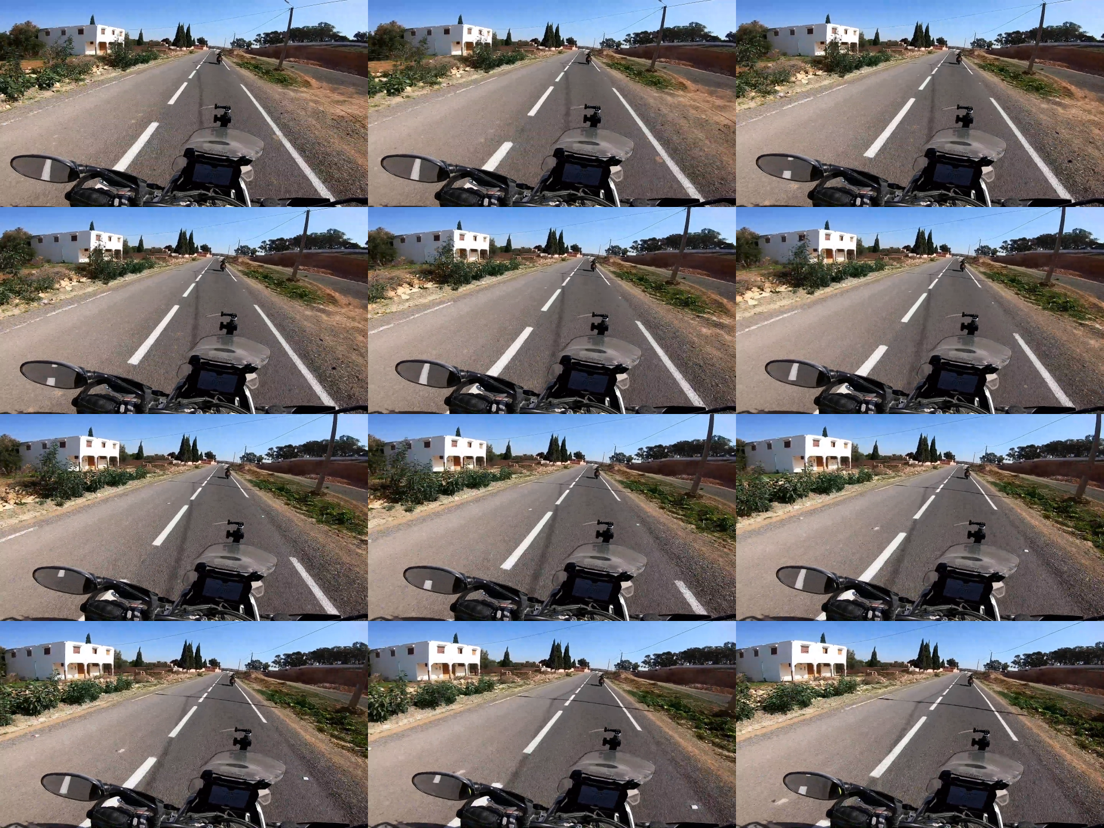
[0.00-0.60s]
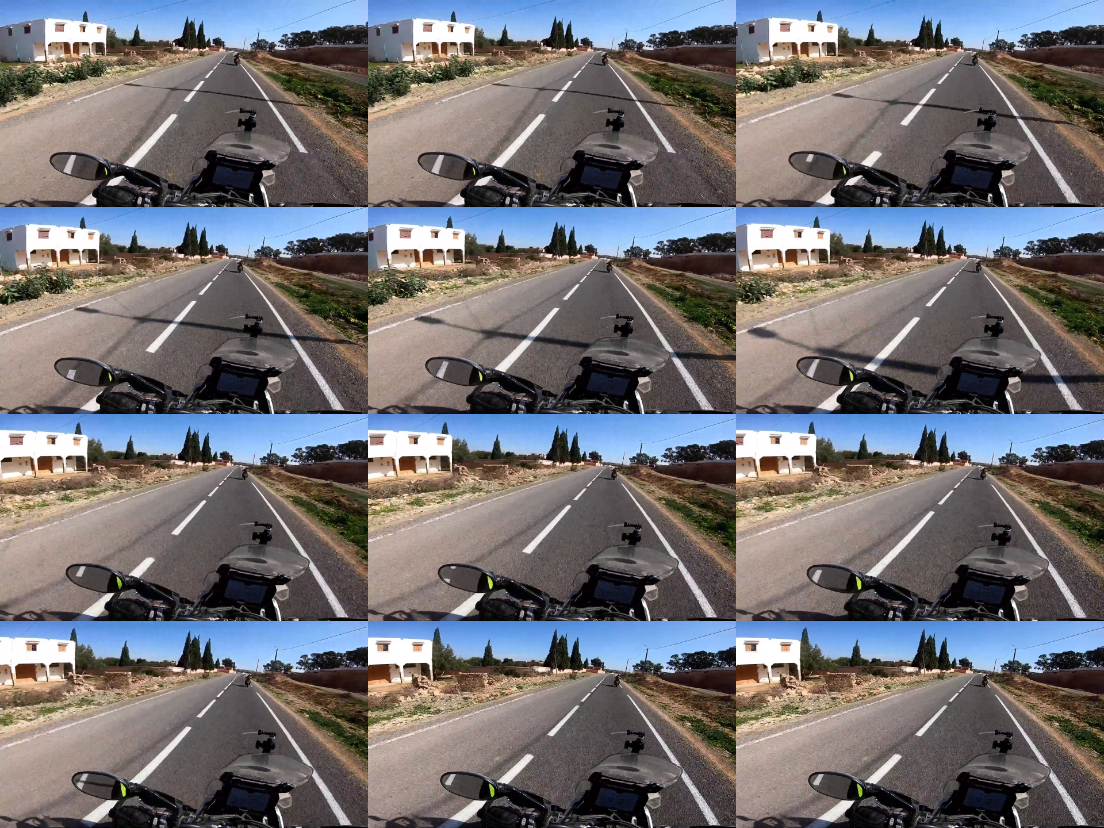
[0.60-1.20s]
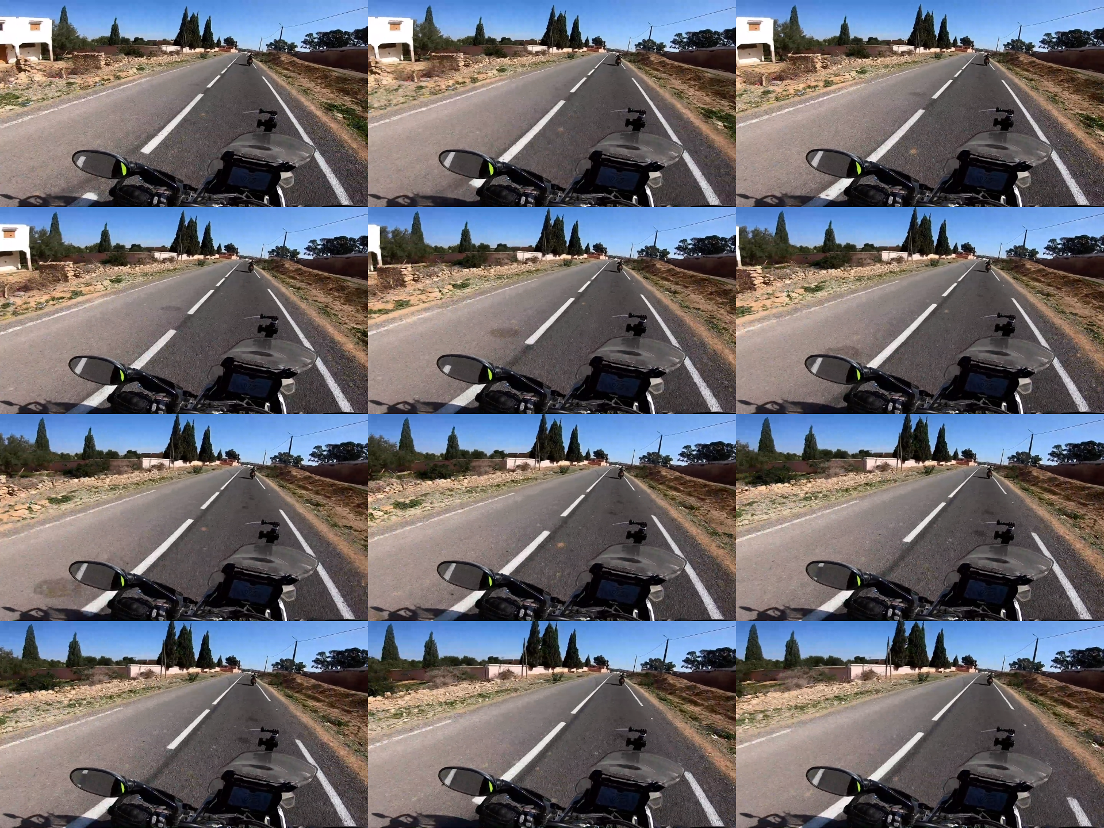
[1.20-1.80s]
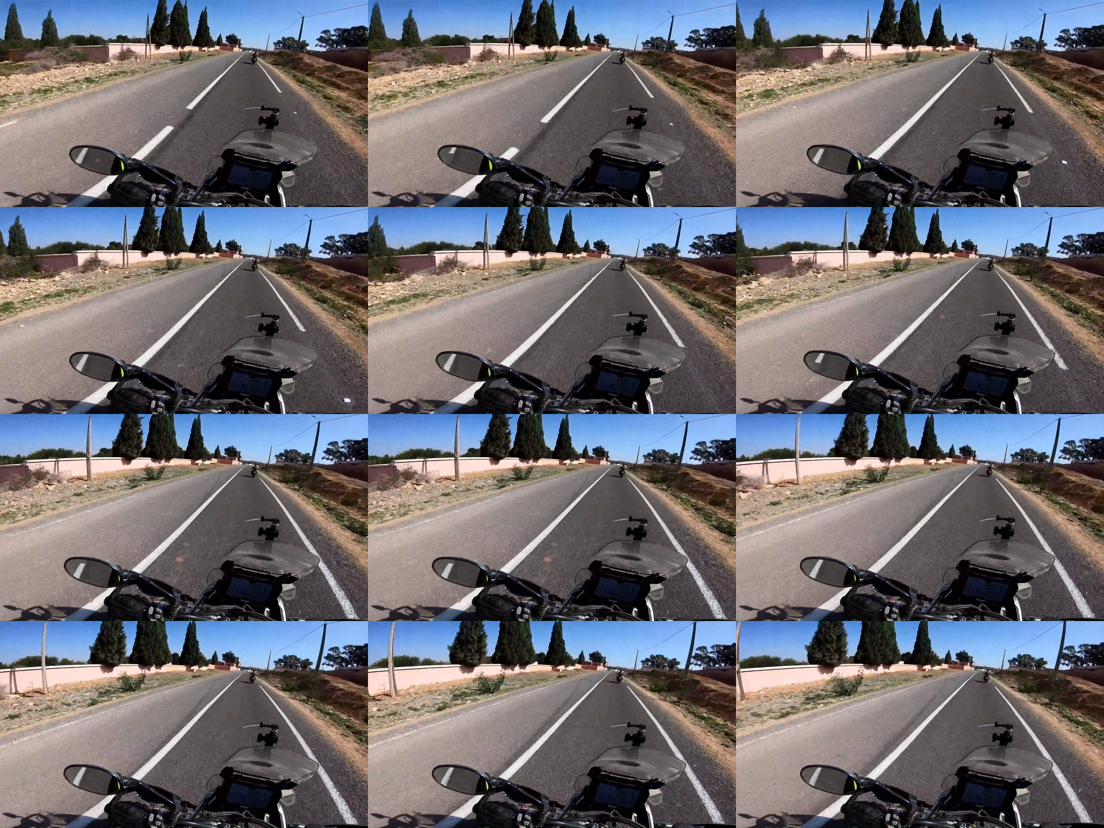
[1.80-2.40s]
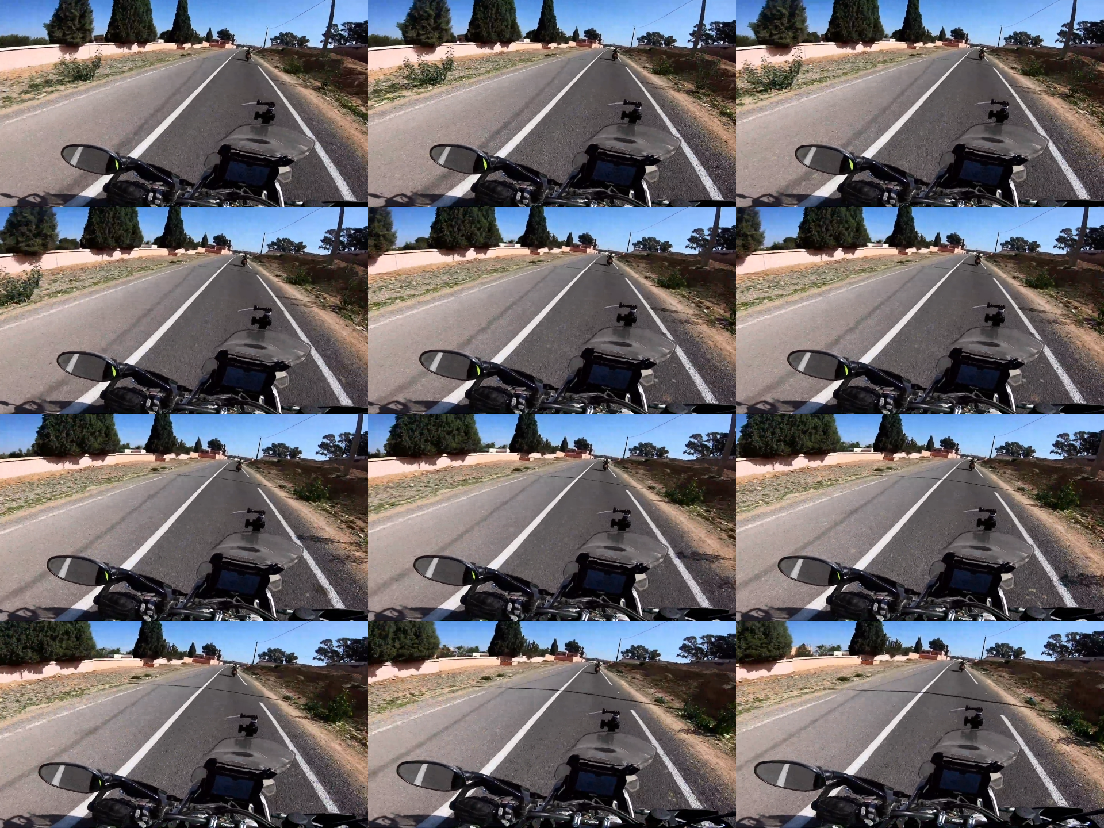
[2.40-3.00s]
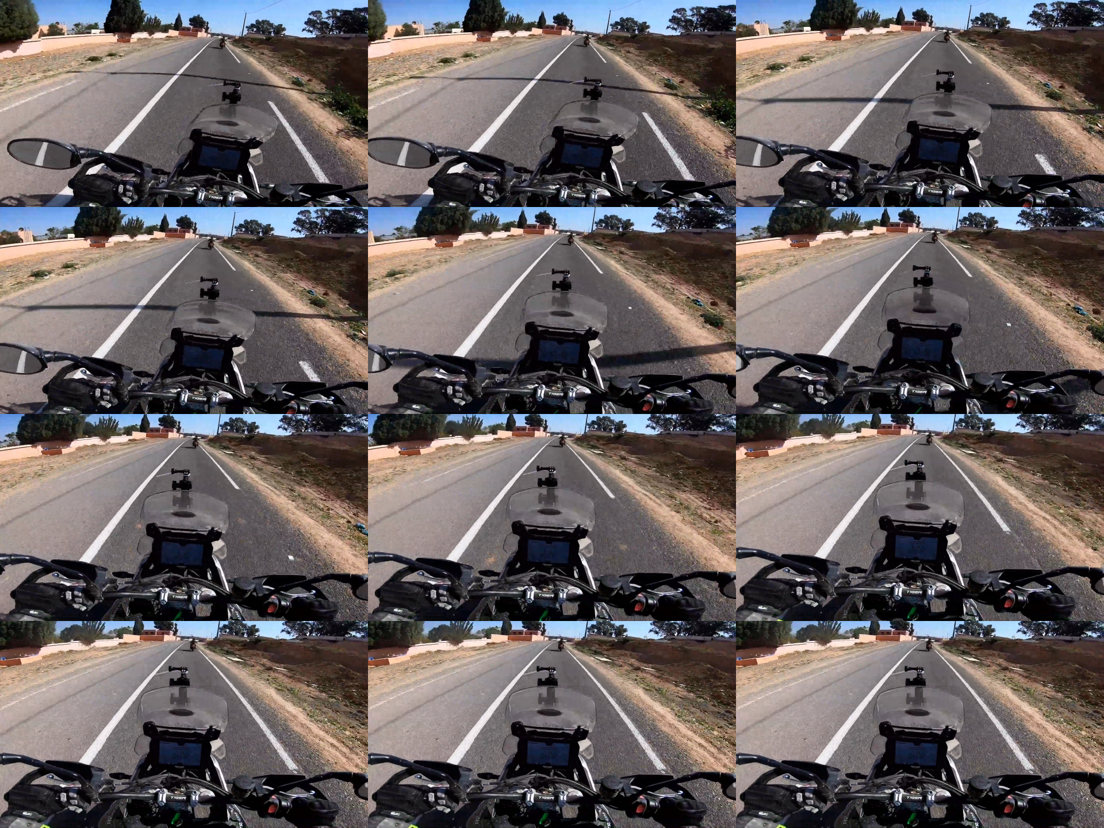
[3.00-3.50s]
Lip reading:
(no speaker visible)